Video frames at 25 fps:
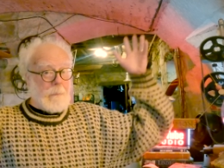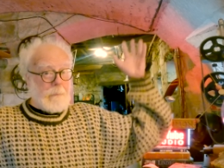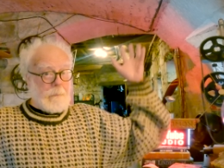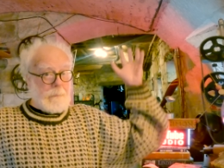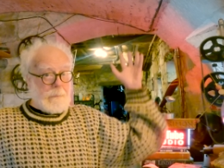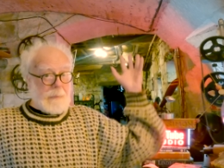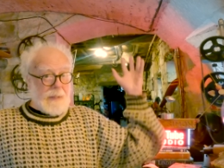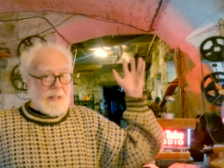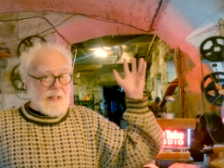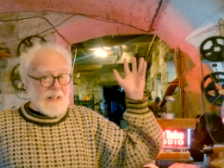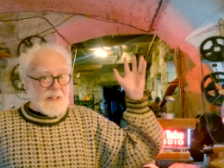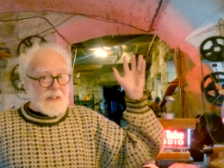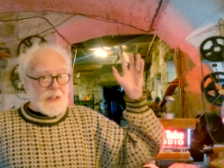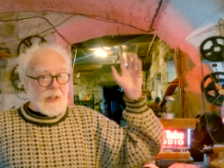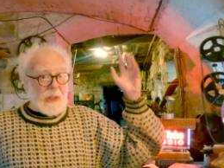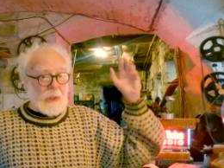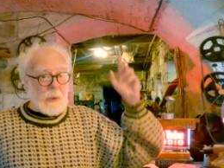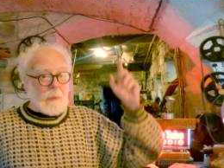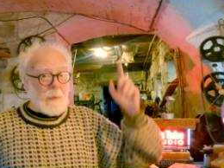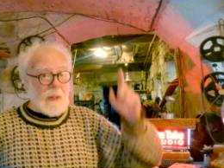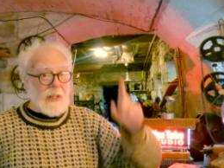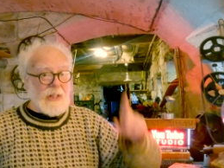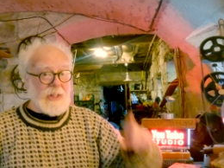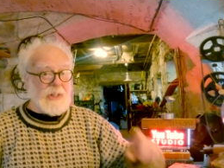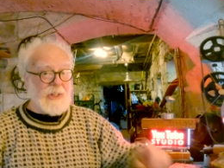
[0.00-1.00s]
big
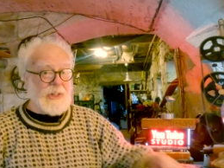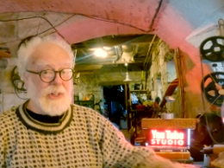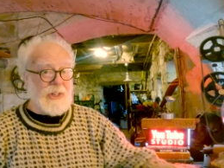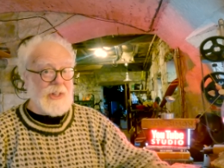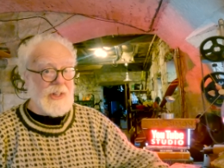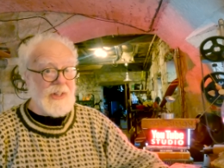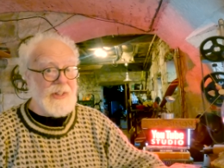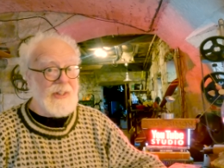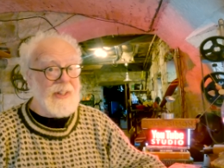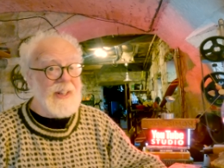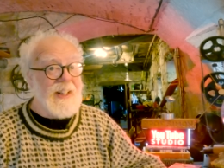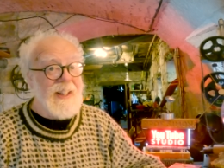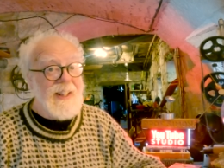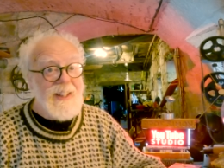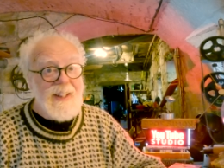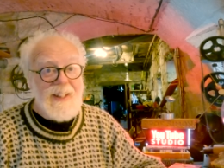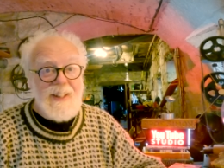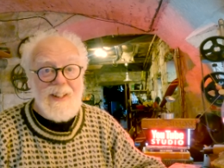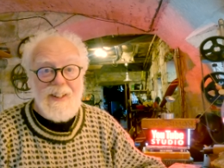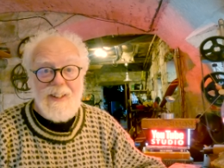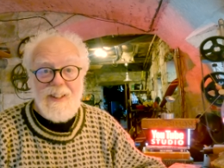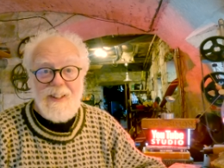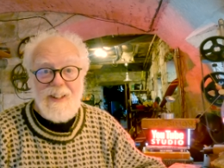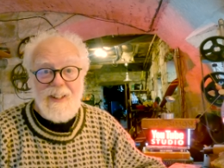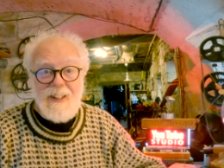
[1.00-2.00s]
question
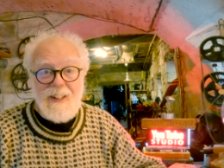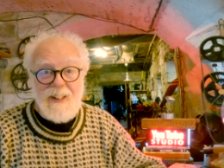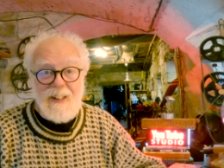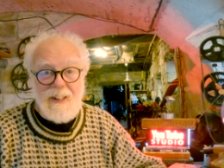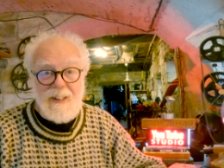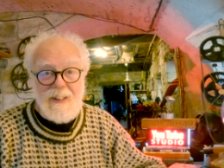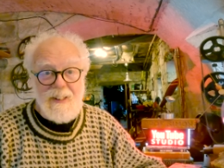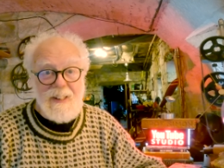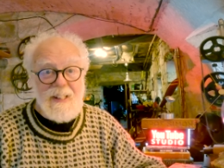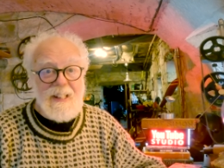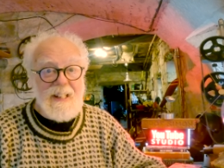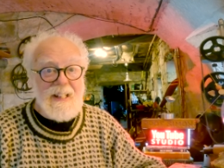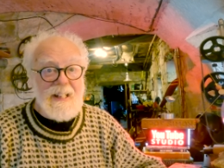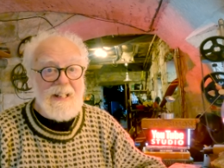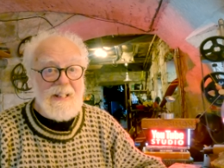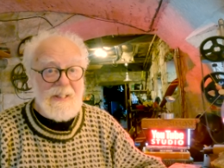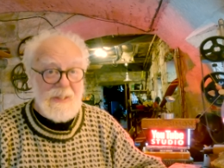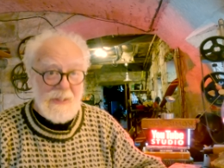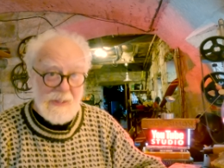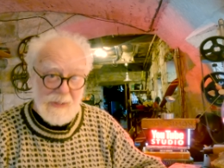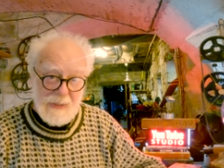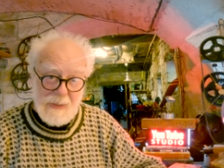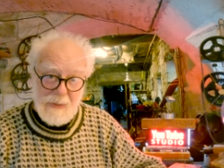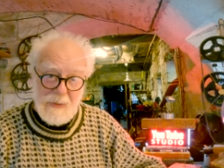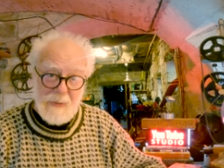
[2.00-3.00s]
I
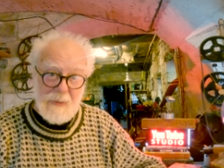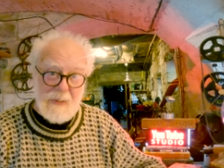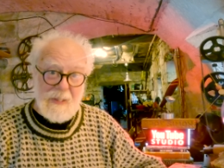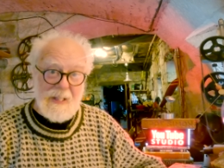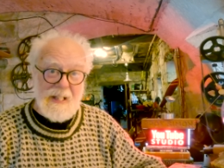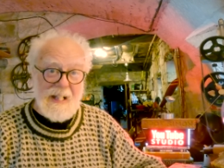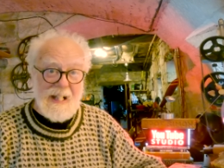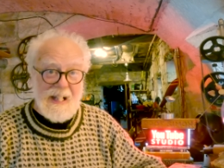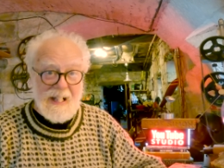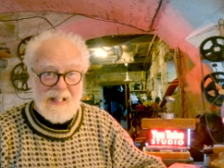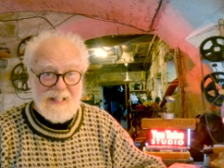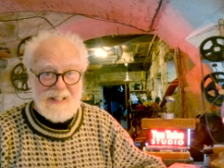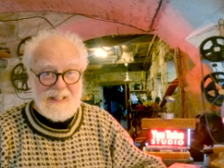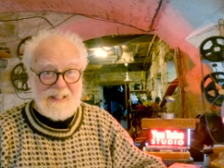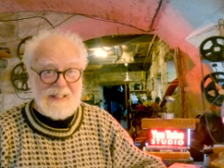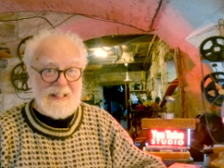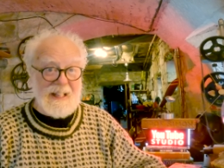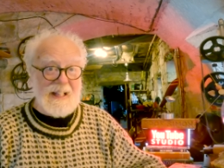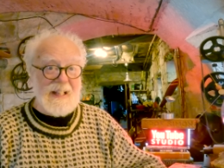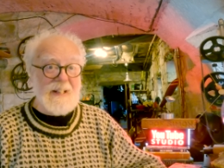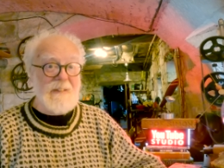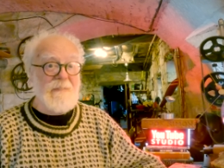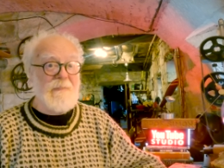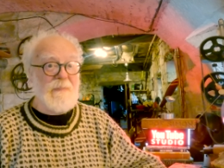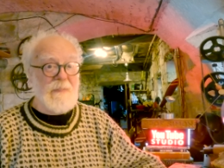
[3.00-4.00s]
enjoy
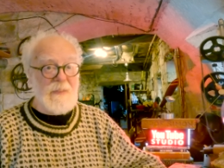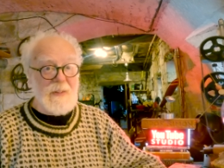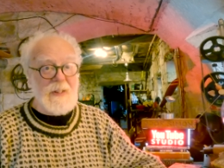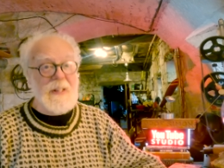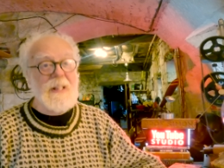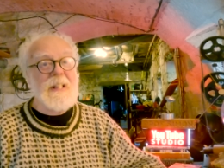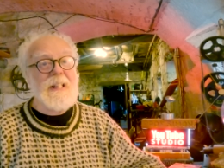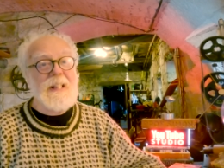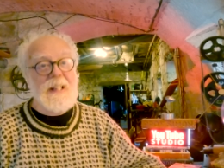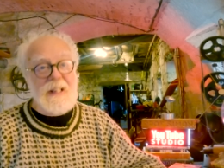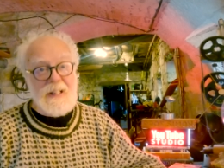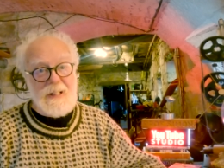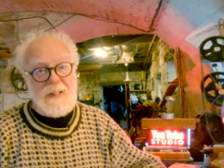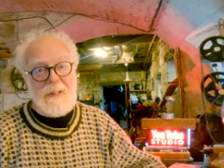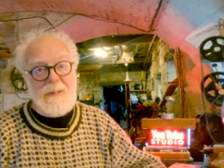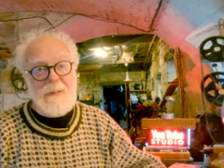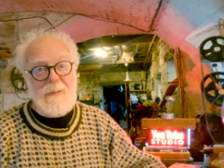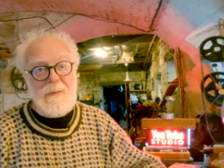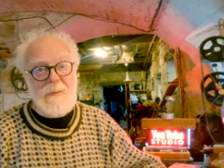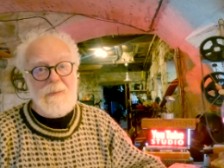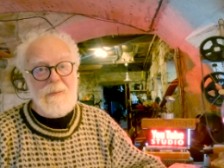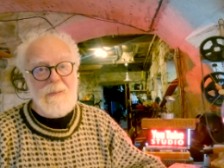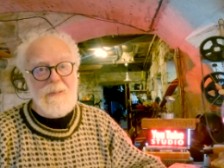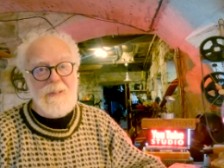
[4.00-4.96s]
asking for you.